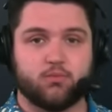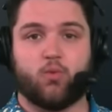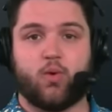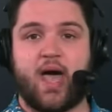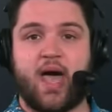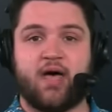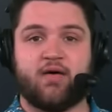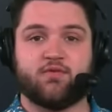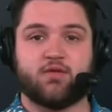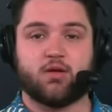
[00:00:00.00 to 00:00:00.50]

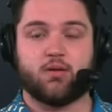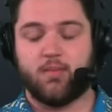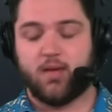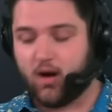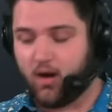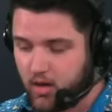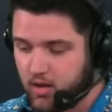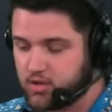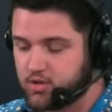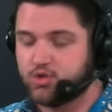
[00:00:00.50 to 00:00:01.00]
Alvin
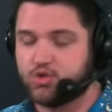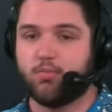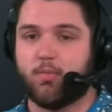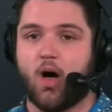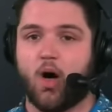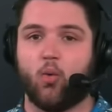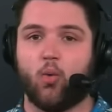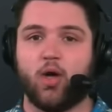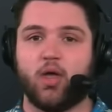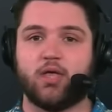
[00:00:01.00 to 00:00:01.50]
Kamara,
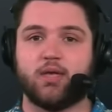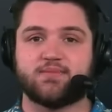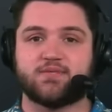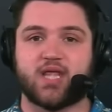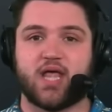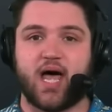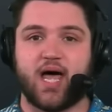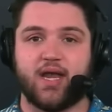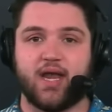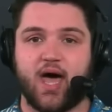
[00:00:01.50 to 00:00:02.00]
Jamal Williams
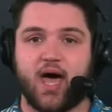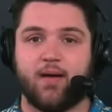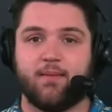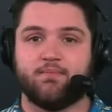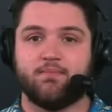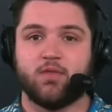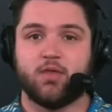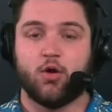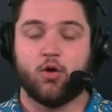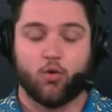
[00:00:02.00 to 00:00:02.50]
lined
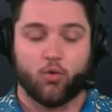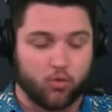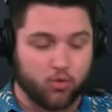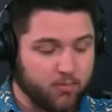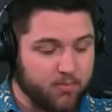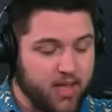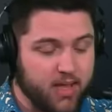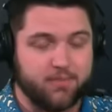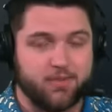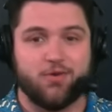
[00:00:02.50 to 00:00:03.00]
up, or
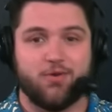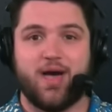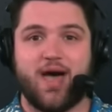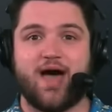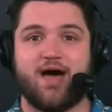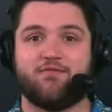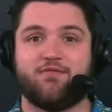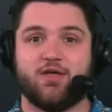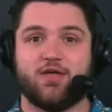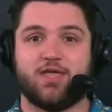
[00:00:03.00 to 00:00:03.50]
maybe you
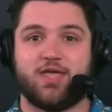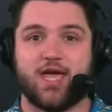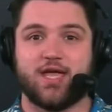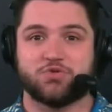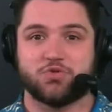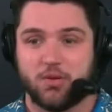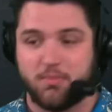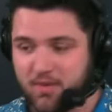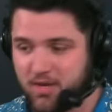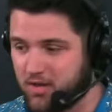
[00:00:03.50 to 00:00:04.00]
have
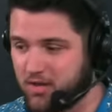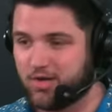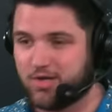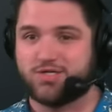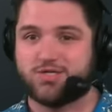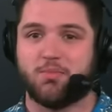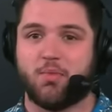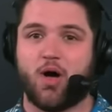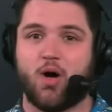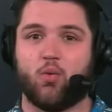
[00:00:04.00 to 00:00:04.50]
Kendrick Miller,
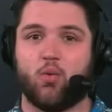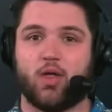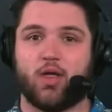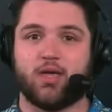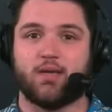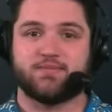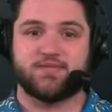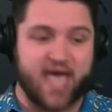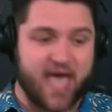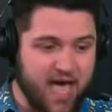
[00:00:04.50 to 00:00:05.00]
Jamal
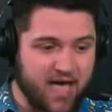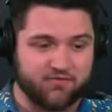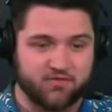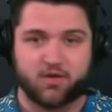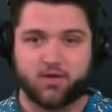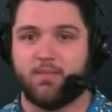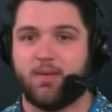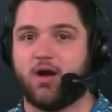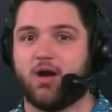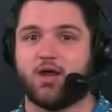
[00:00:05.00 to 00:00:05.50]
Williams, Alvin
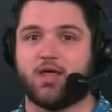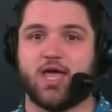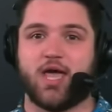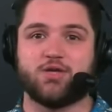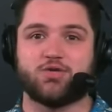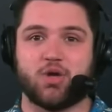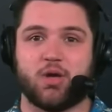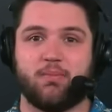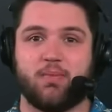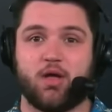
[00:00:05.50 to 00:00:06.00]
Kamara,
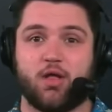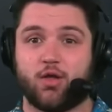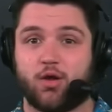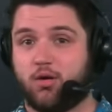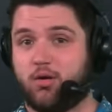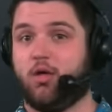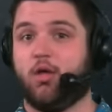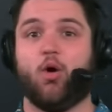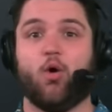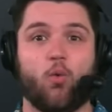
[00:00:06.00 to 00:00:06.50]
Kendrick Miller,
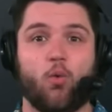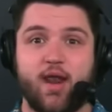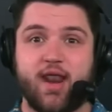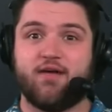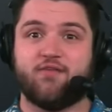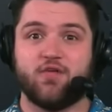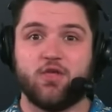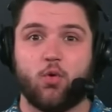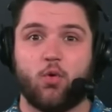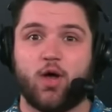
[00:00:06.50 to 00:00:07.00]

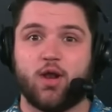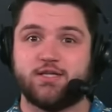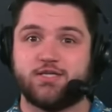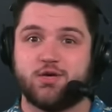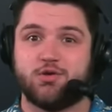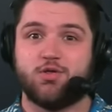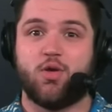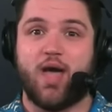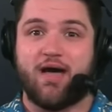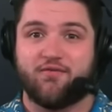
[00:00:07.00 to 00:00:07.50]
whatever you want to
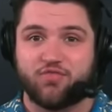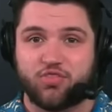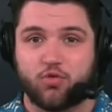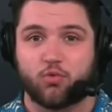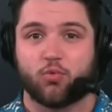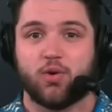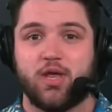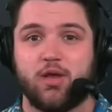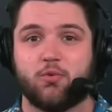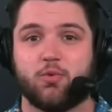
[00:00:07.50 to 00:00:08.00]
do. You have
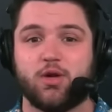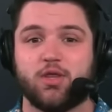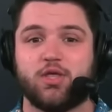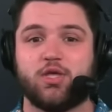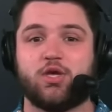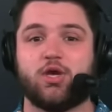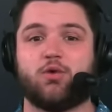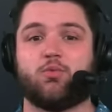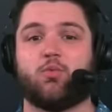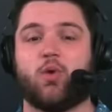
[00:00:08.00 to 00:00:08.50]
three really
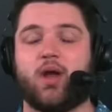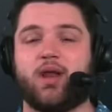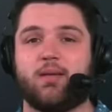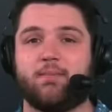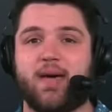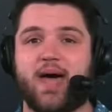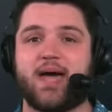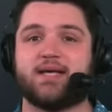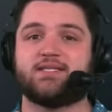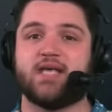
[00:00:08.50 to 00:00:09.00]
good running
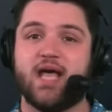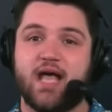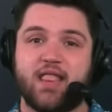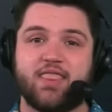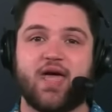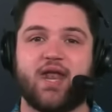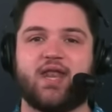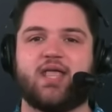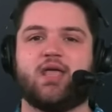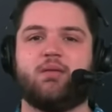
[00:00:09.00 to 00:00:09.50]
backs
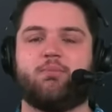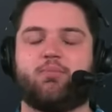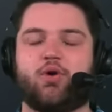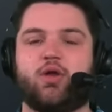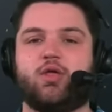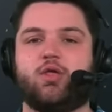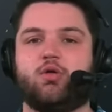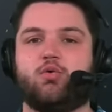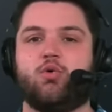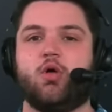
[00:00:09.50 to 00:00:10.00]
that can bring
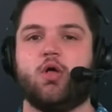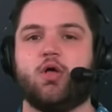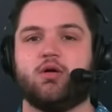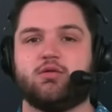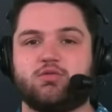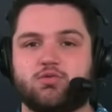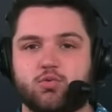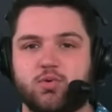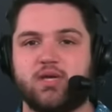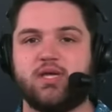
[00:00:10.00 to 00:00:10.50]
you
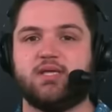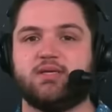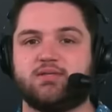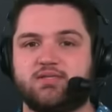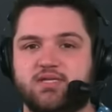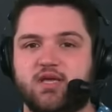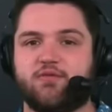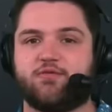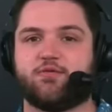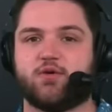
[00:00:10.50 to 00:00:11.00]
three
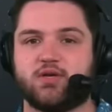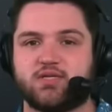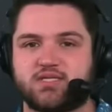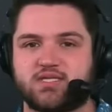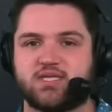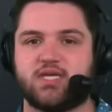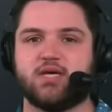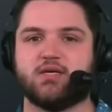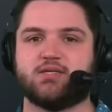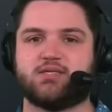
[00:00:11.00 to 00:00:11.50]
different
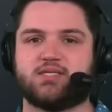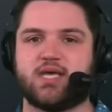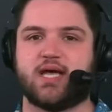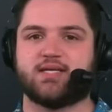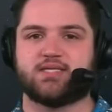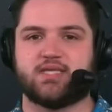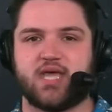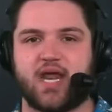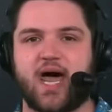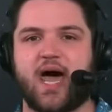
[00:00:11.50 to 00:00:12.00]
skill
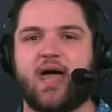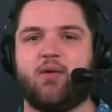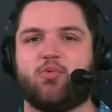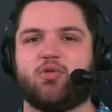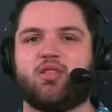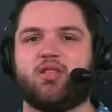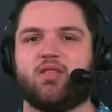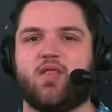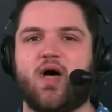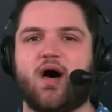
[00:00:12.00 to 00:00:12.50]
sets that I would
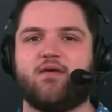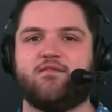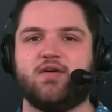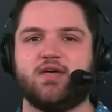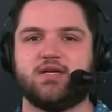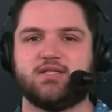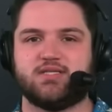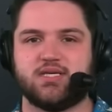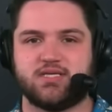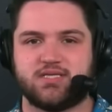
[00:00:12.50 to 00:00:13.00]
love
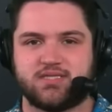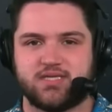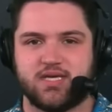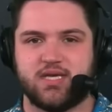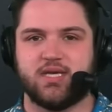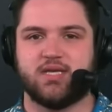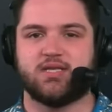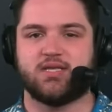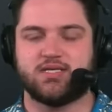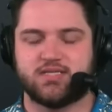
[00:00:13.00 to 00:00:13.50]
to
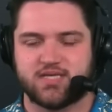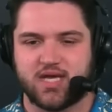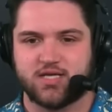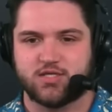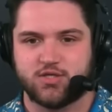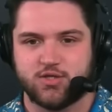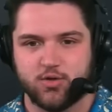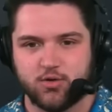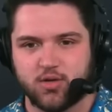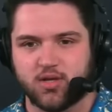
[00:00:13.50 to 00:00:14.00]
see the Saints
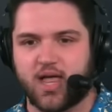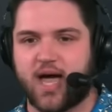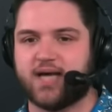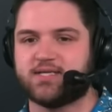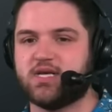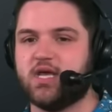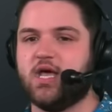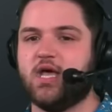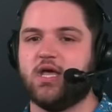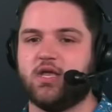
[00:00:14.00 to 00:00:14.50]
utilize.
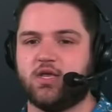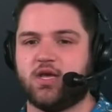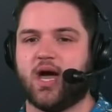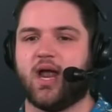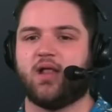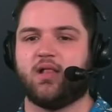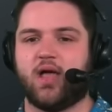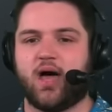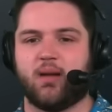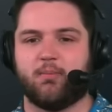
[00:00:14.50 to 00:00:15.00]
You got a
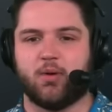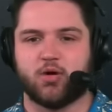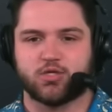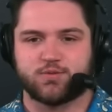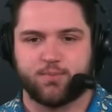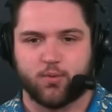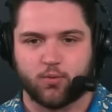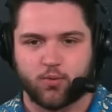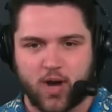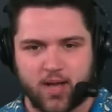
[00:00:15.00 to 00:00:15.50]
lot of
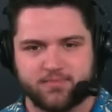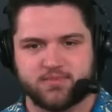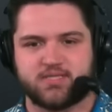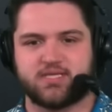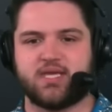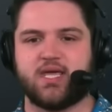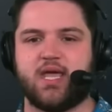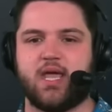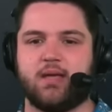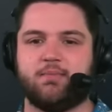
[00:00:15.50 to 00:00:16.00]
multiple run
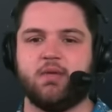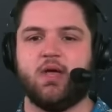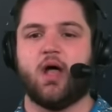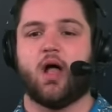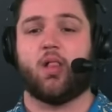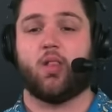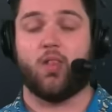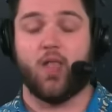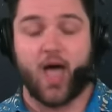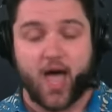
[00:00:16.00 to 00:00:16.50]
scheme, a
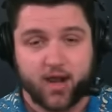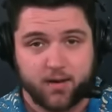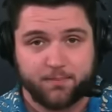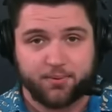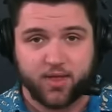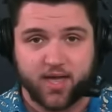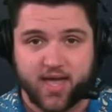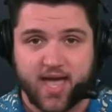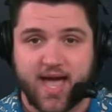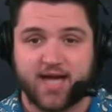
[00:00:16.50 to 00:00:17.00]
lot of
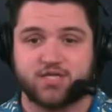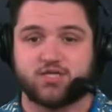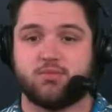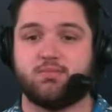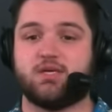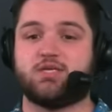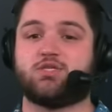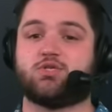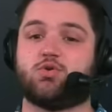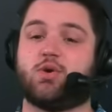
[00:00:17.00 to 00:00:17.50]
play action
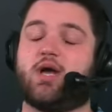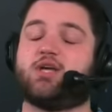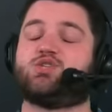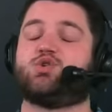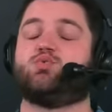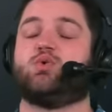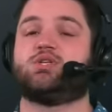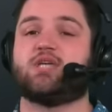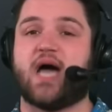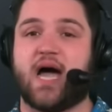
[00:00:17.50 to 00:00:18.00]
misdirection,
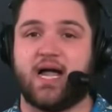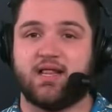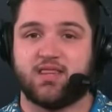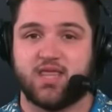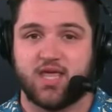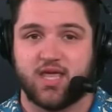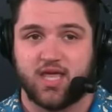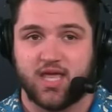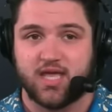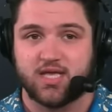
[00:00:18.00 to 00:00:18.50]
which I
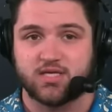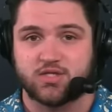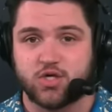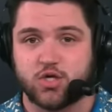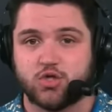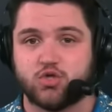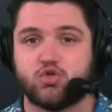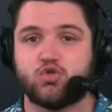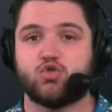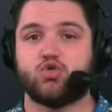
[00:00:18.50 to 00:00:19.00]
think is
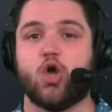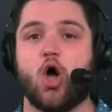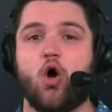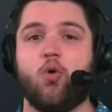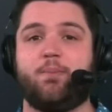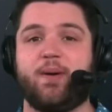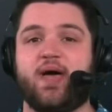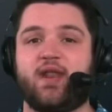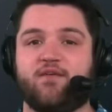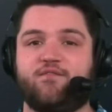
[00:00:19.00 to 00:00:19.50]
so
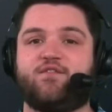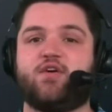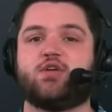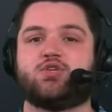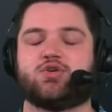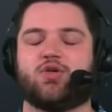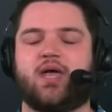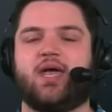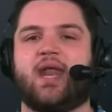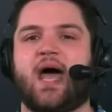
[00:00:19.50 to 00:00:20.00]

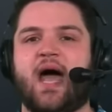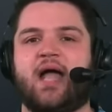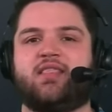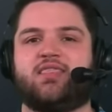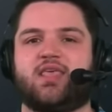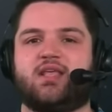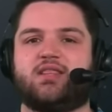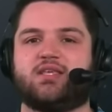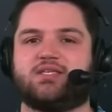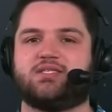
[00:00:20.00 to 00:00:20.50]
beneficial, and I
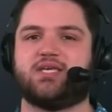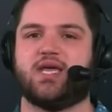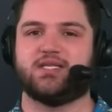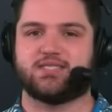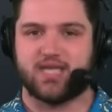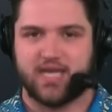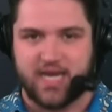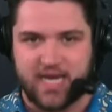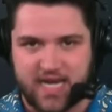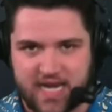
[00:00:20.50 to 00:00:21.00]
think the
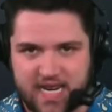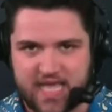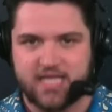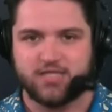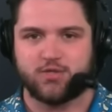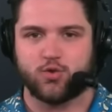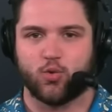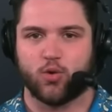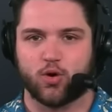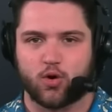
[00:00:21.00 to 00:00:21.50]
Saints
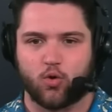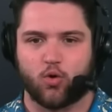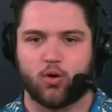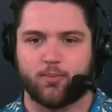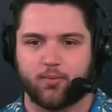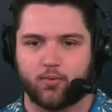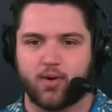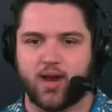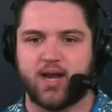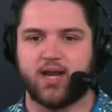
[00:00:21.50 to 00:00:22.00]
need to
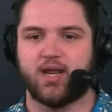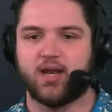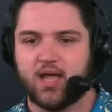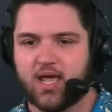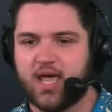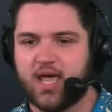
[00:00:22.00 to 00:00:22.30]
incorporate it,